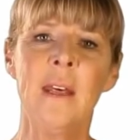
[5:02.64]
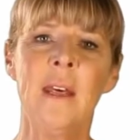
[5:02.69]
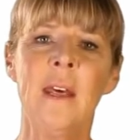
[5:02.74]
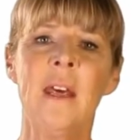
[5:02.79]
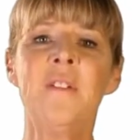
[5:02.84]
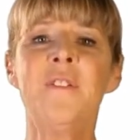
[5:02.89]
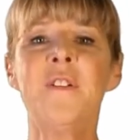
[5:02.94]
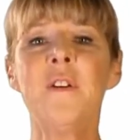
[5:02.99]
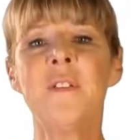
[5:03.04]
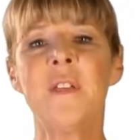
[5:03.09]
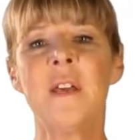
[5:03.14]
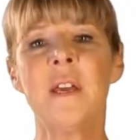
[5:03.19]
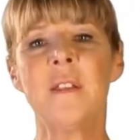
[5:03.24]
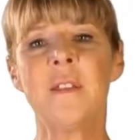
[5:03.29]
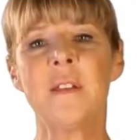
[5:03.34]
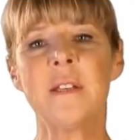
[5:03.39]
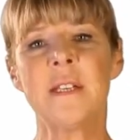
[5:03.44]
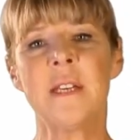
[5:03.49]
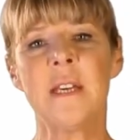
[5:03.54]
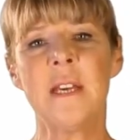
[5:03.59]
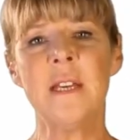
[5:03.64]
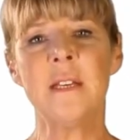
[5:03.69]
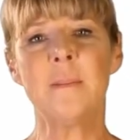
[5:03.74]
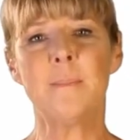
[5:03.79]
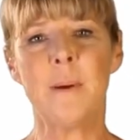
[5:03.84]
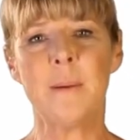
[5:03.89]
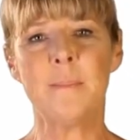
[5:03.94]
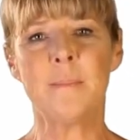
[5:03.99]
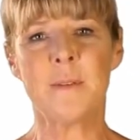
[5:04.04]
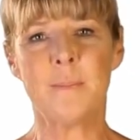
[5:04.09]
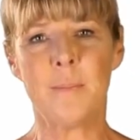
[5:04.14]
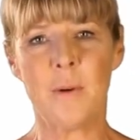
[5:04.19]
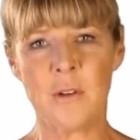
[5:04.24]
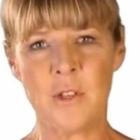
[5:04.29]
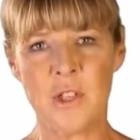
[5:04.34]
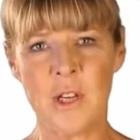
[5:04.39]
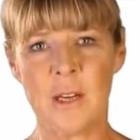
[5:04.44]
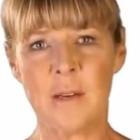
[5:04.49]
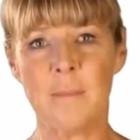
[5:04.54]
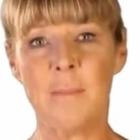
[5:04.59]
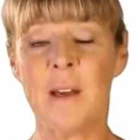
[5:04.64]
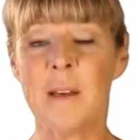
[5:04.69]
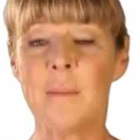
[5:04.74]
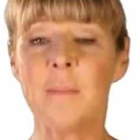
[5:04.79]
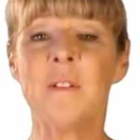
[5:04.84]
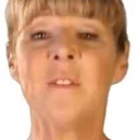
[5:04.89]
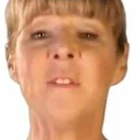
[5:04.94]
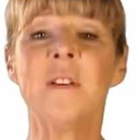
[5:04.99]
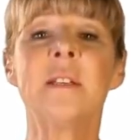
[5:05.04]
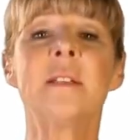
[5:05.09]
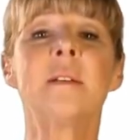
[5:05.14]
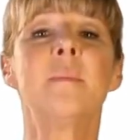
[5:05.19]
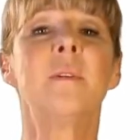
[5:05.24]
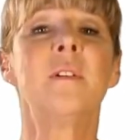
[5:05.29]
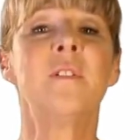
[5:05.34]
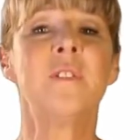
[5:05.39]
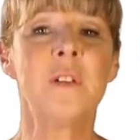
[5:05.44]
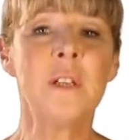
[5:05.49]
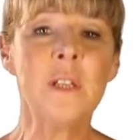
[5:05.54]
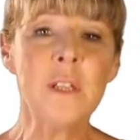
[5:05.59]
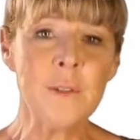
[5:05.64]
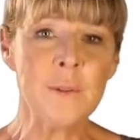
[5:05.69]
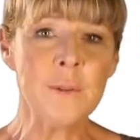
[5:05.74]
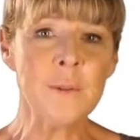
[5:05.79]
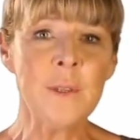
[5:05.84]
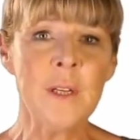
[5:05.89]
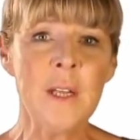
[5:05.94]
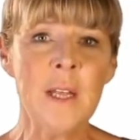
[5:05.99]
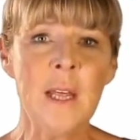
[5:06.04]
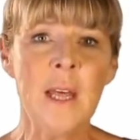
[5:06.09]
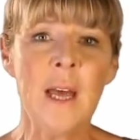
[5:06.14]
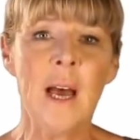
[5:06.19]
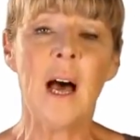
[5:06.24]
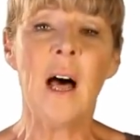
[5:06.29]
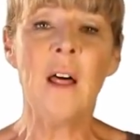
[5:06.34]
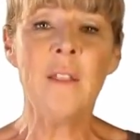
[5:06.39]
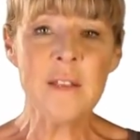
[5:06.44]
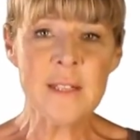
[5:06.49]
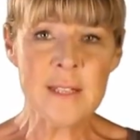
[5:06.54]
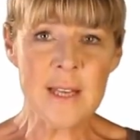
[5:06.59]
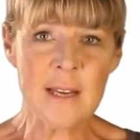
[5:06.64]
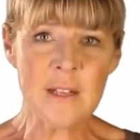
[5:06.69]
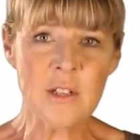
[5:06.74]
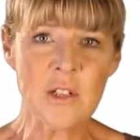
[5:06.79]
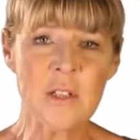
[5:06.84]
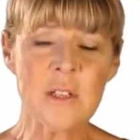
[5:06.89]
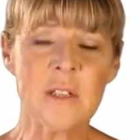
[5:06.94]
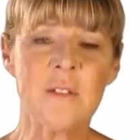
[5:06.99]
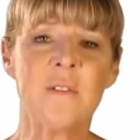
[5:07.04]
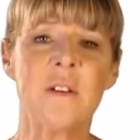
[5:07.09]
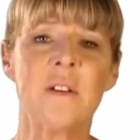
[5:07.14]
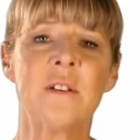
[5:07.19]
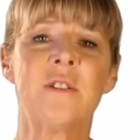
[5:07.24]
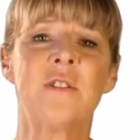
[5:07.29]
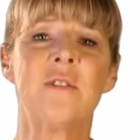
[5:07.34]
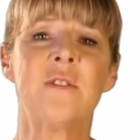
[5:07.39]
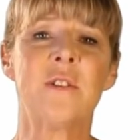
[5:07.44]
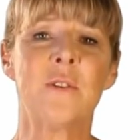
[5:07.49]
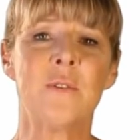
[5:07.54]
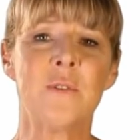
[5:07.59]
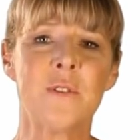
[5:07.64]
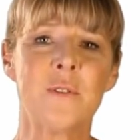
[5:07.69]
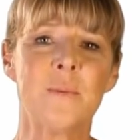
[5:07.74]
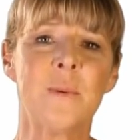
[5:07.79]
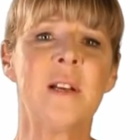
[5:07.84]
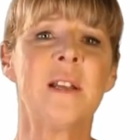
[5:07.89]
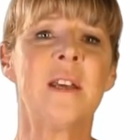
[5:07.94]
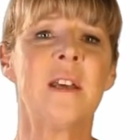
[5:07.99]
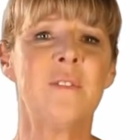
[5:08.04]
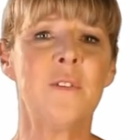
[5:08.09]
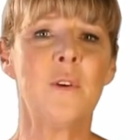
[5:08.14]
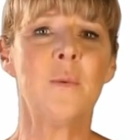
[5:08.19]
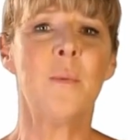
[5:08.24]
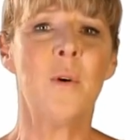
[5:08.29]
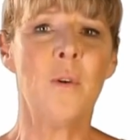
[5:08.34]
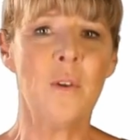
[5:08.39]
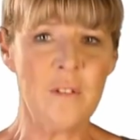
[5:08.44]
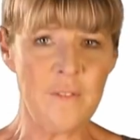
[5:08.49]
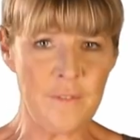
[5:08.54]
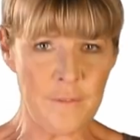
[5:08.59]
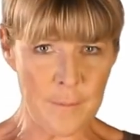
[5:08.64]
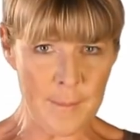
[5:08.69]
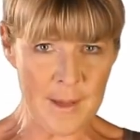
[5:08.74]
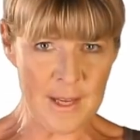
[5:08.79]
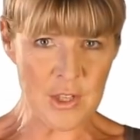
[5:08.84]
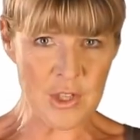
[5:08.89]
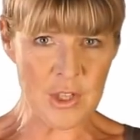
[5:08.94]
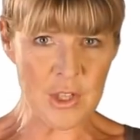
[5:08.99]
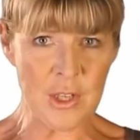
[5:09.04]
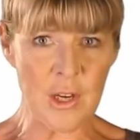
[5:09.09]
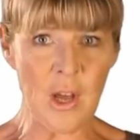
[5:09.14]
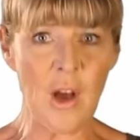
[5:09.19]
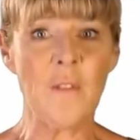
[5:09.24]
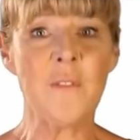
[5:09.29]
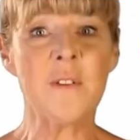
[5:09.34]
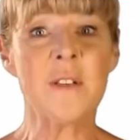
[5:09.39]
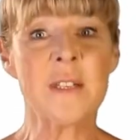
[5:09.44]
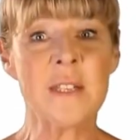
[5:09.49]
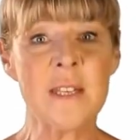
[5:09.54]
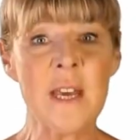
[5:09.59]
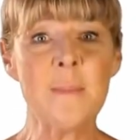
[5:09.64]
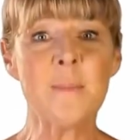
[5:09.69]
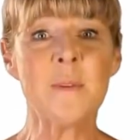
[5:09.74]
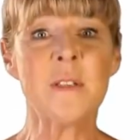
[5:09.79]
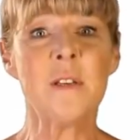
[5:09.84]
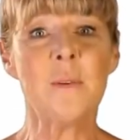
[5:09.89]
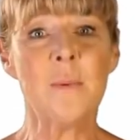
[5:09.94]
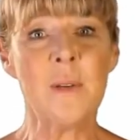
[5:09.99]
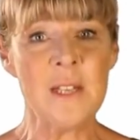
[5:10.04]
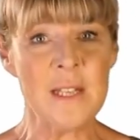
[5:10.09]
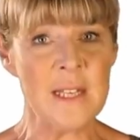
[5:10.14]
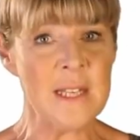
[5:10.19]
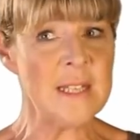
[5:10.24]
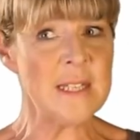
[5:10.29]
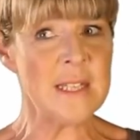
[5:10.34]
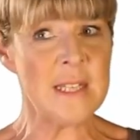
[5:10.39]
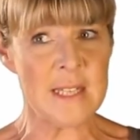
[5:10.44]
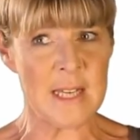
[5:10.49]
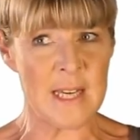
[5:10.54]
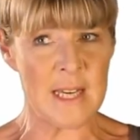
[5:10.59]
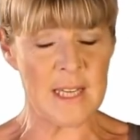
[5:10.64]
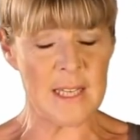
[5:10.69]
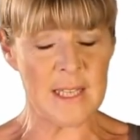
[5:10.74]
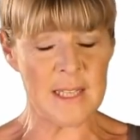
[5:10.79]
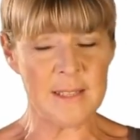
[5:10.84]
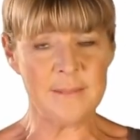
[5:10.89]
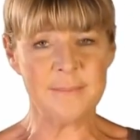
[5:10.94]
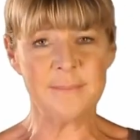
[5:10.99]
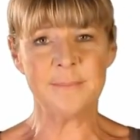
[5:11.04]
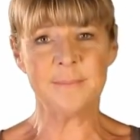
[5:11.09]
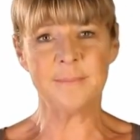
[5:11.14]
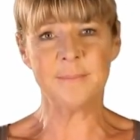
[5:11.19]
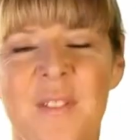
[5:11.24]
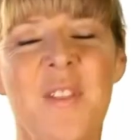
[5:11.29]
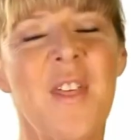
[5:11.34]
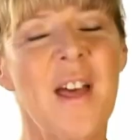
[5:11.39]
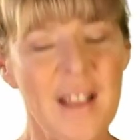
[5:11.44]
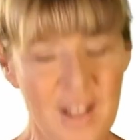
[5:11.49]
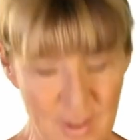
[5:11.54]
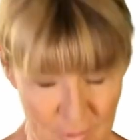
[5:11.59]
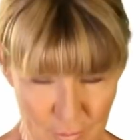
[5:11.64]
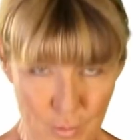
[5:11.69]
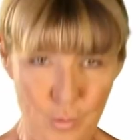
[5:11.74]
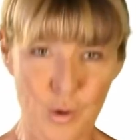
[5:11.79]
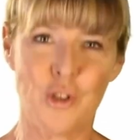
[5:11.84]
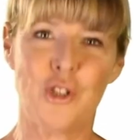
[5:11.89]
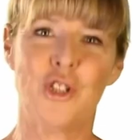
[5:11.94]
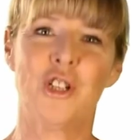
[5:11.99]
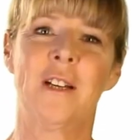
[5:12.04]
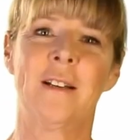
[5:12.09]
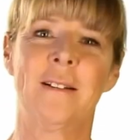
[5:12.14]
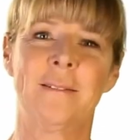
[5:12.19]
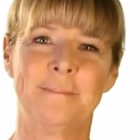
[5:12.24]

If you think that a heat pumps project might be feasible for you, other sections of this resource will give you more information on the steps you will need to take. Thank you for watching.